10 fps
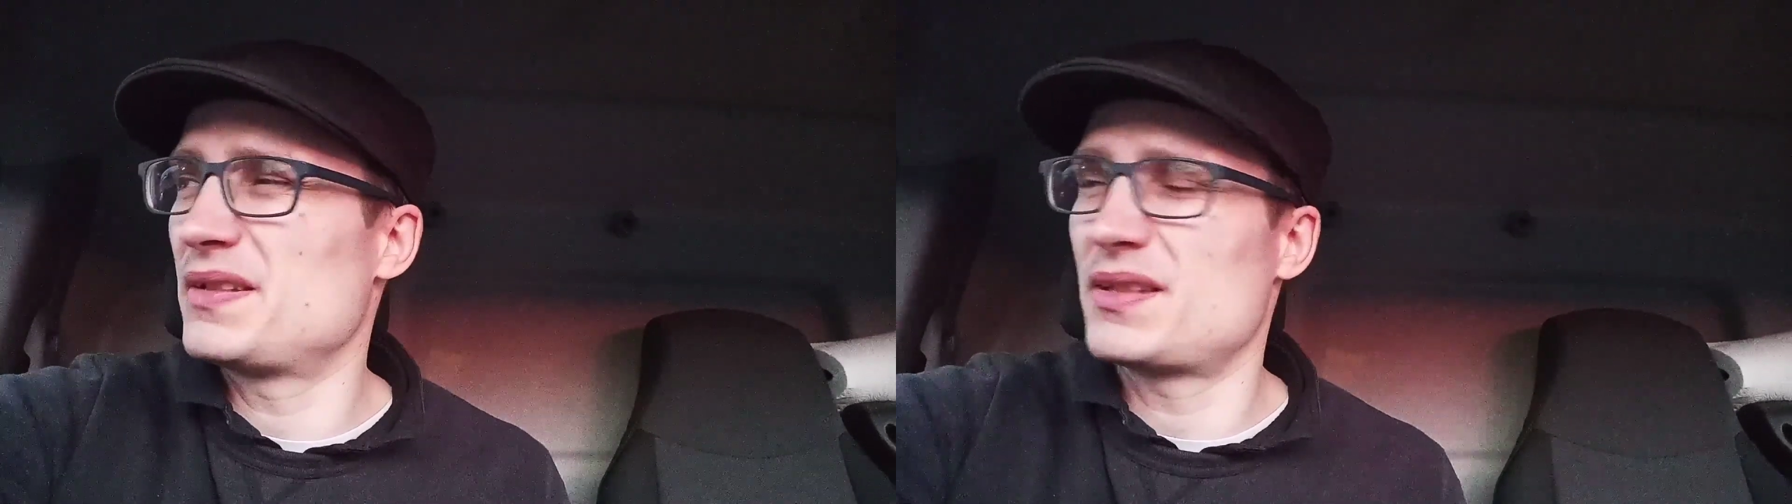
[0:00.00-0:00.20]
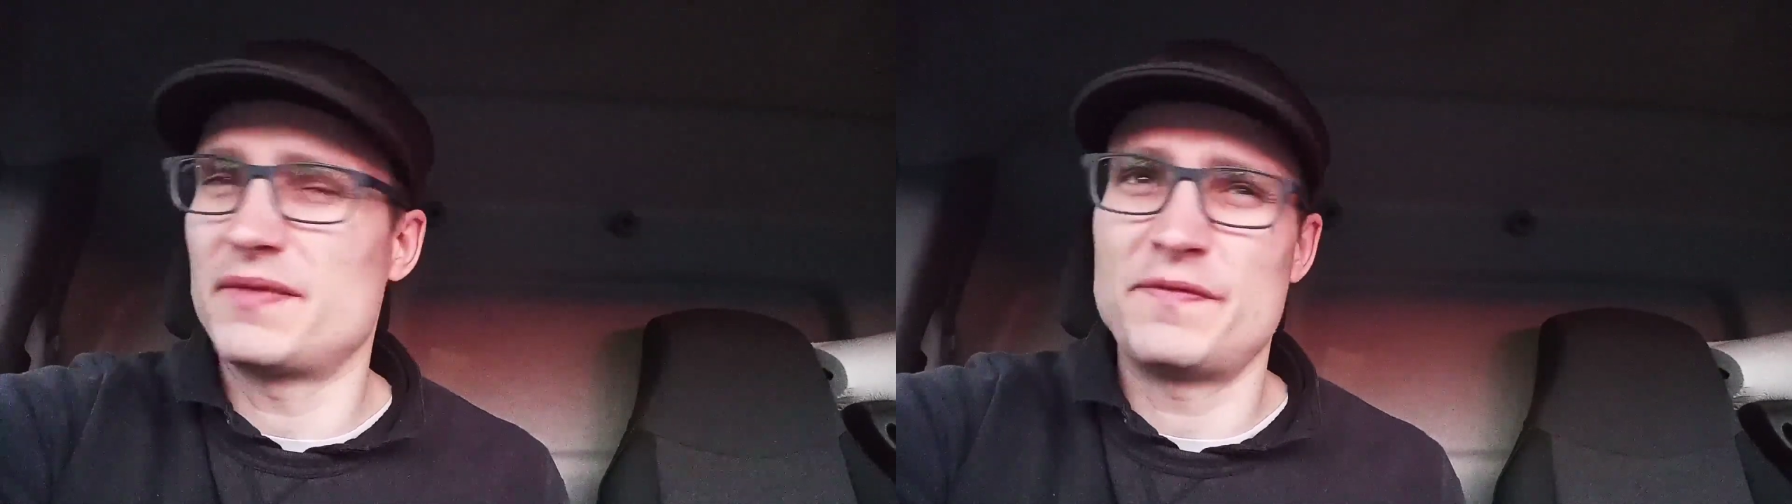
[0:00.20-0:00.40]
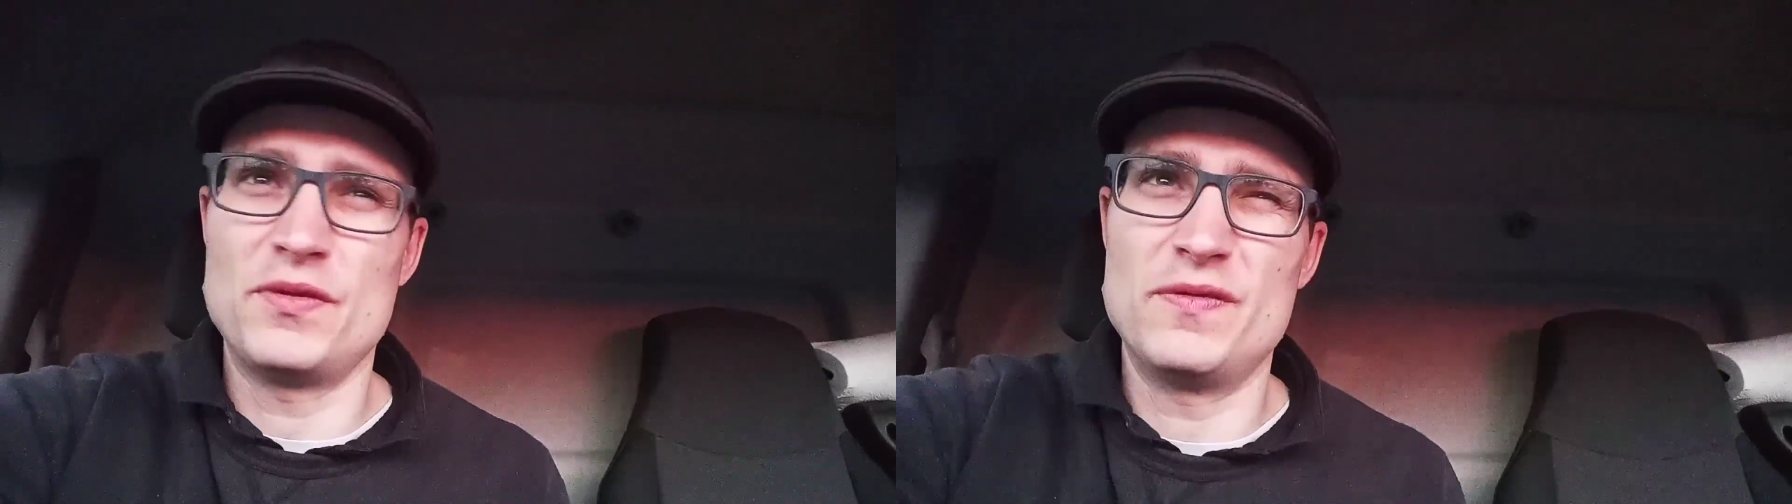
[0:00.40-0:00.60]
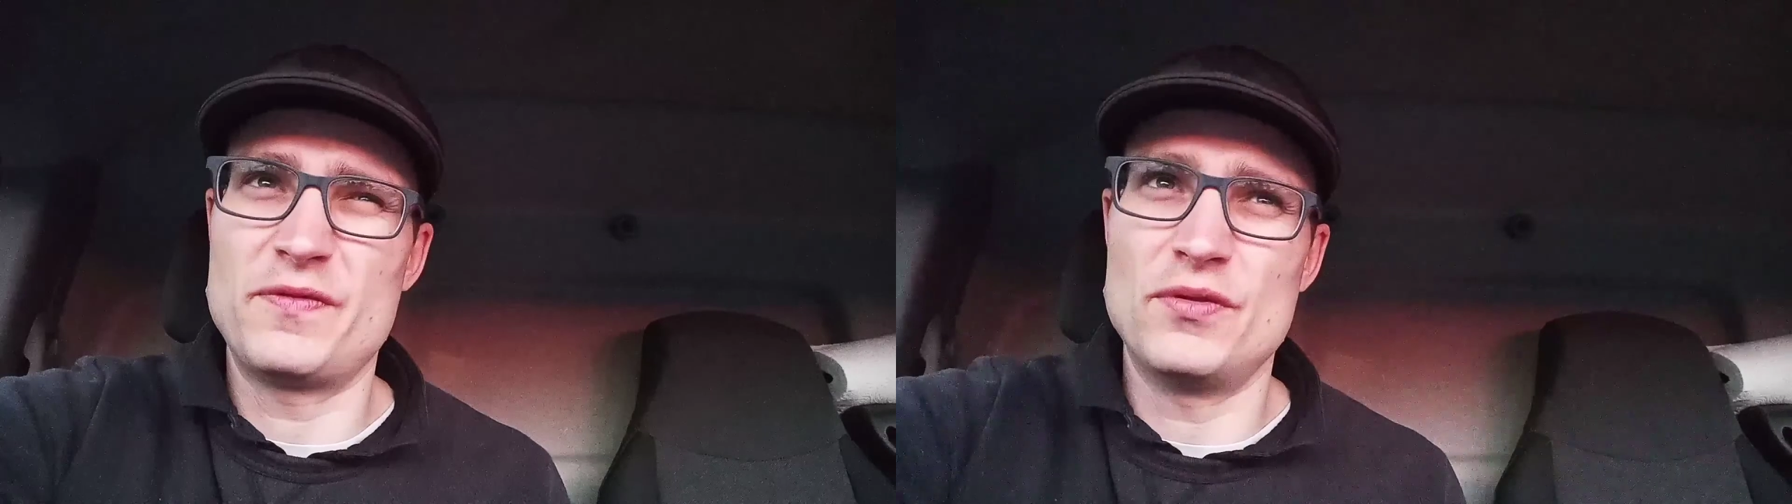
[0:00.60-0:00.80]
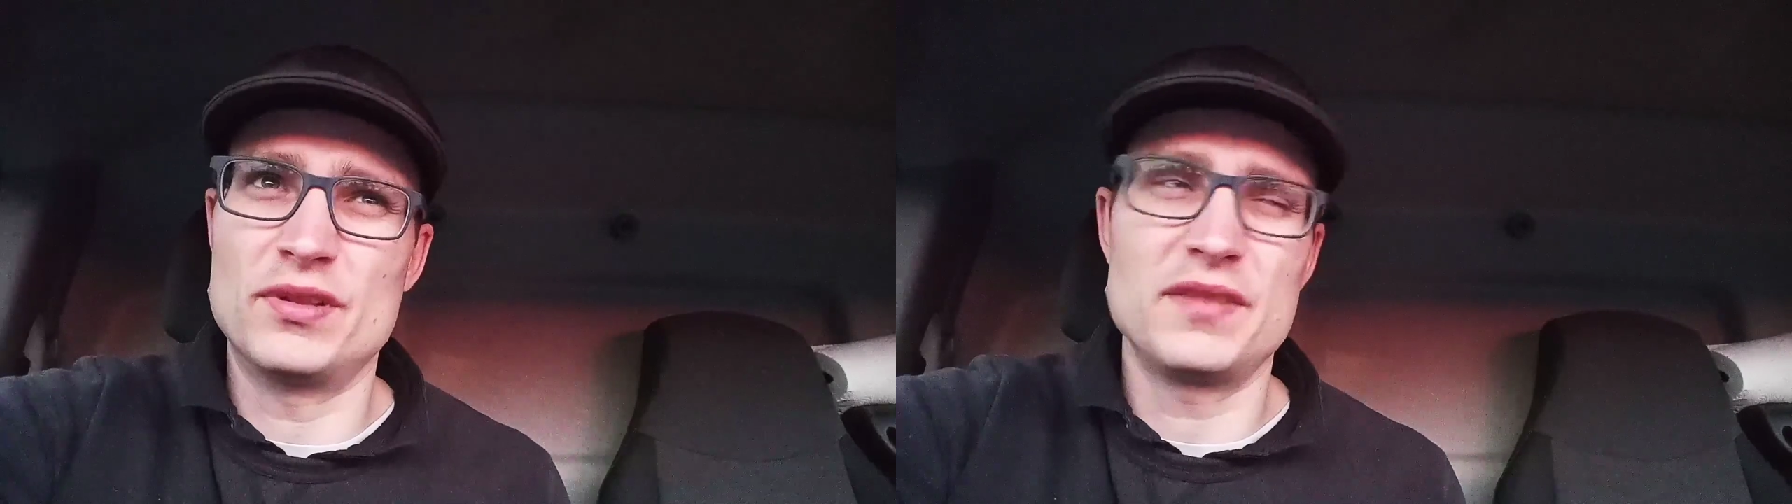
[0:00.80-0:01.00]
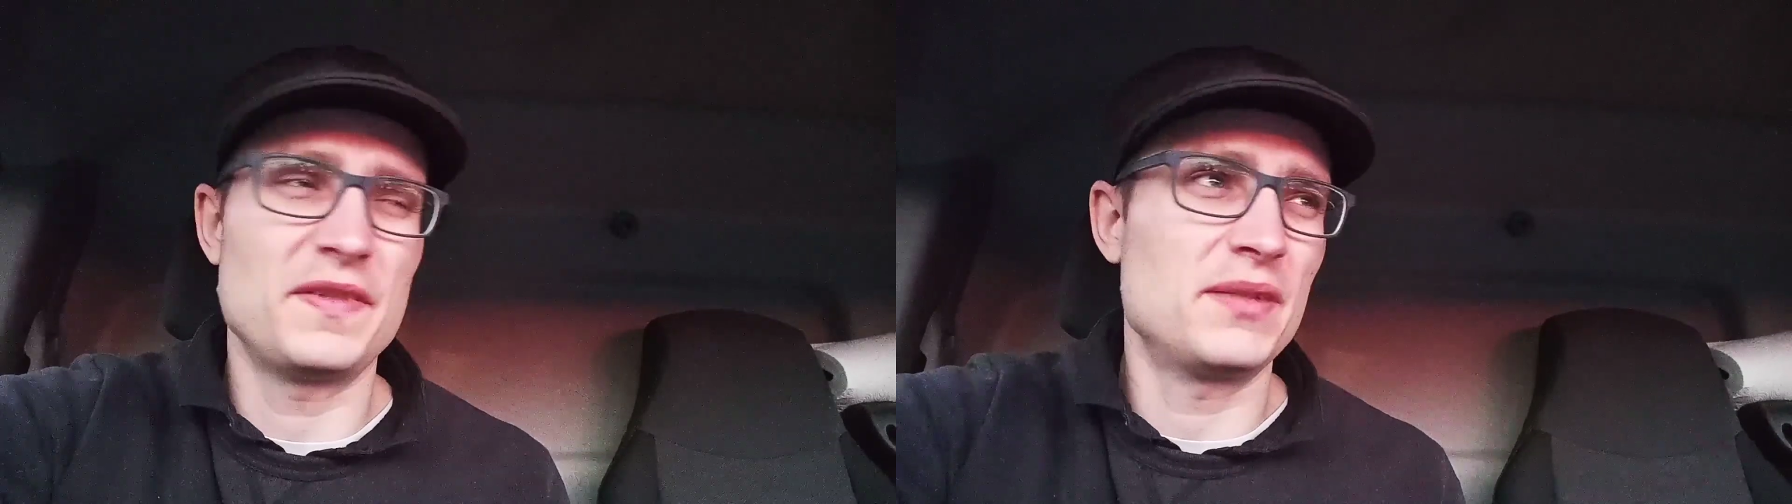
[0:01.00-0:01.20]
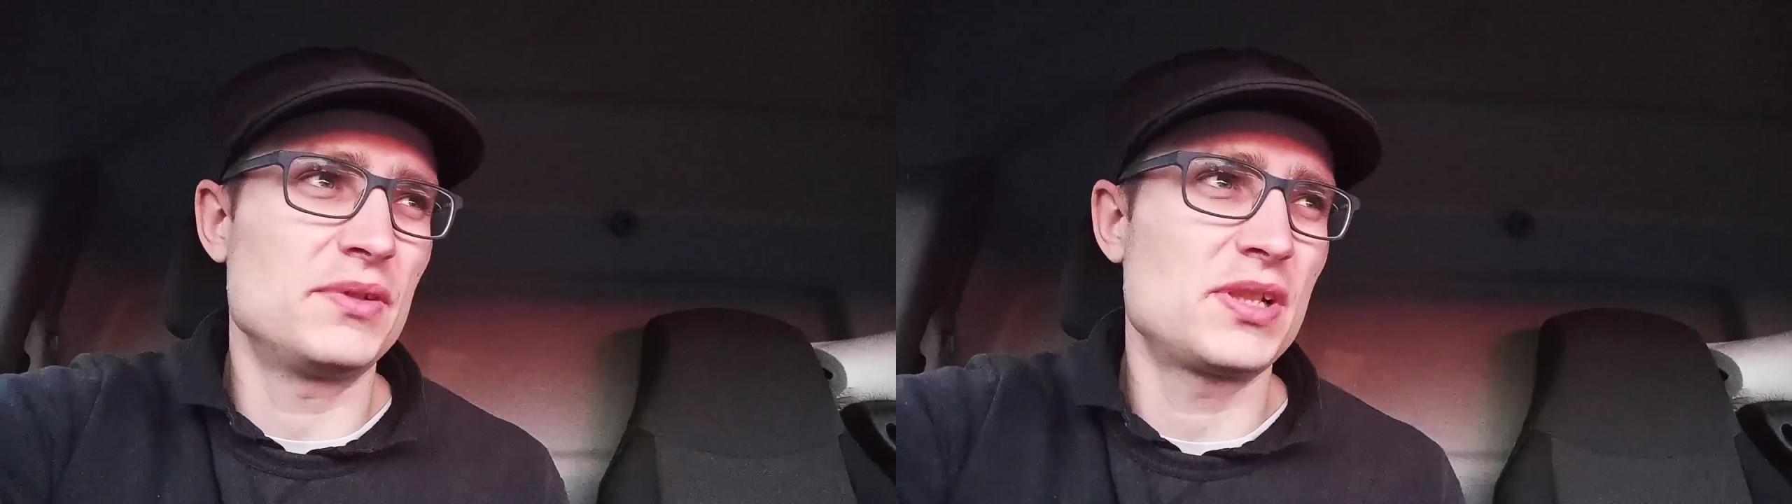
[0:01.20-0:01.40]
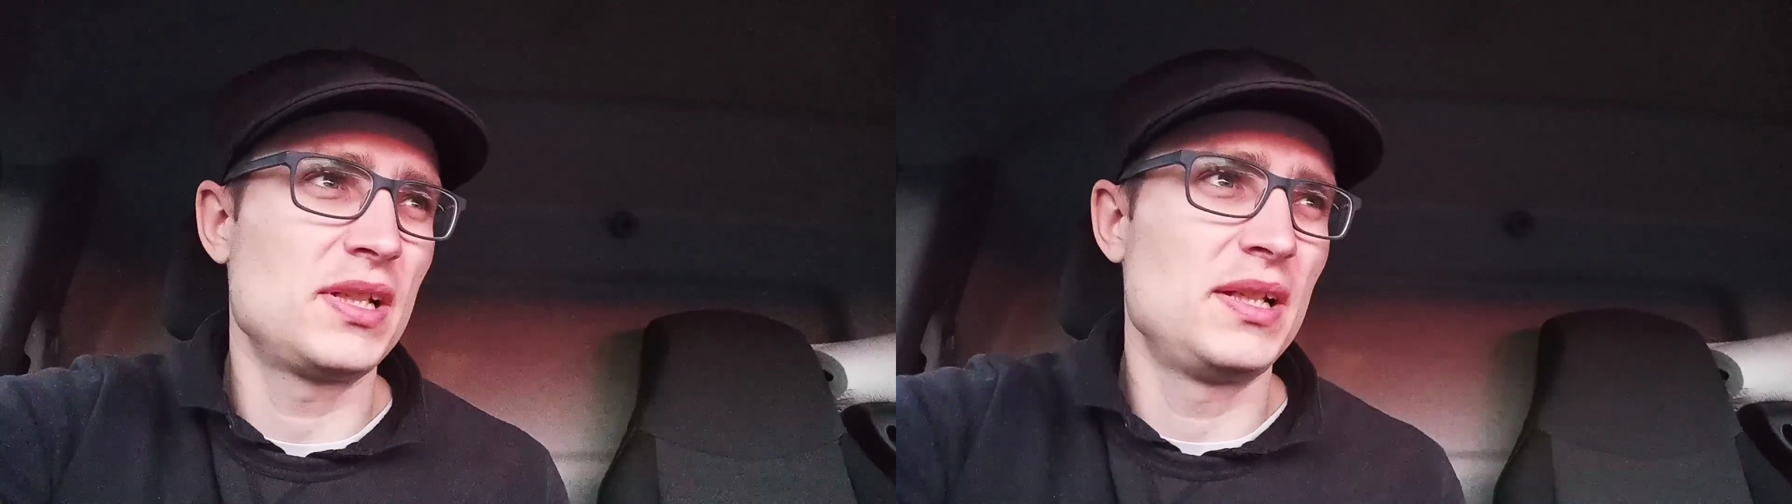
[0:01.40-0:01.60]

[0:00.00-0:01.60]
like 4.5 hours.